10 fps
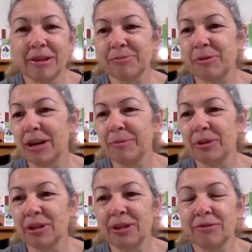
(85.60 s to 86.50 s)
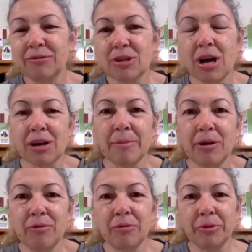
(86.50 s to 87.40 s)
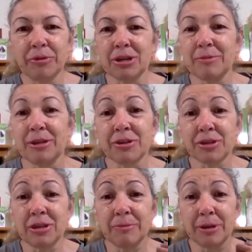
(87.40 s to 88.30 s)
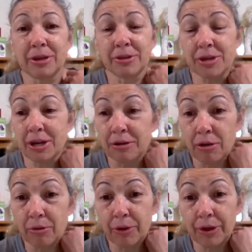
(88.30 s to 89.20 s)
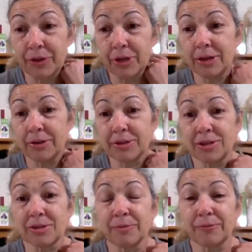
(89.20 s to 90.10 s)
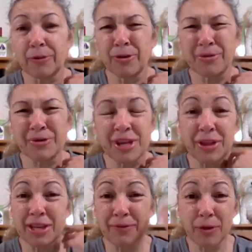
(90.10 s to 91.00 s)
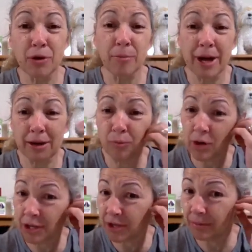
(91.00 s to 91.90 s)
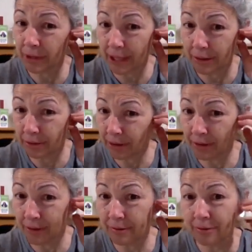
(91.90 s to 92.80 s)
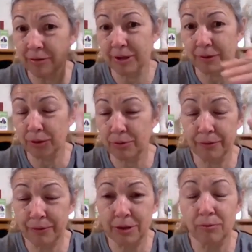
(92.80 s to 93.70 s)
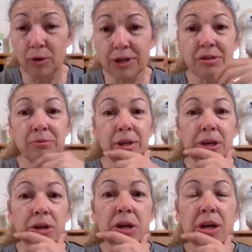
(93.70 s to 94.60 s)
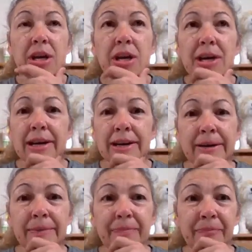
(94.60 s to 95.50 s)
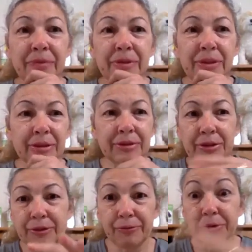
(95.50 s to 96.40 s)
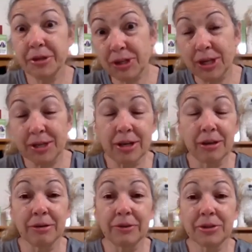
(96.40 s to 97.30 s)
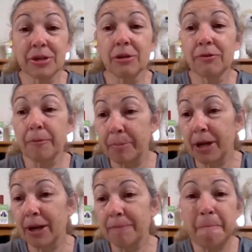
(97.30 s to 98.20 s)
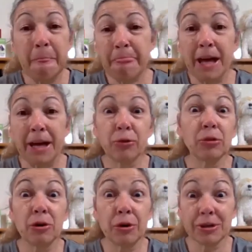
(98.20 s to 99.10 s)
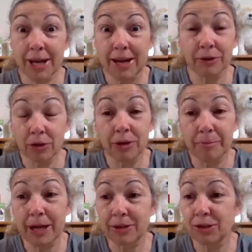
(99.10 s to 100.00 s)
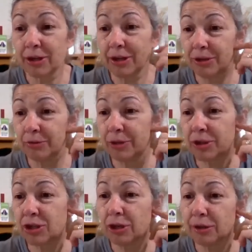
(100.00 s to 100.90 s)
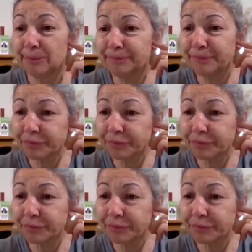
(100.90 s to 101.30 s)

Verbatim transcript: why I'm going to talk about what we talked about yesterday, because I know that the system froze. I think if you go back and watch them later in, like if you go to the feed and watch them later, the freeze takes care of itself. But I don't know because I haven't gone back to try to do it. So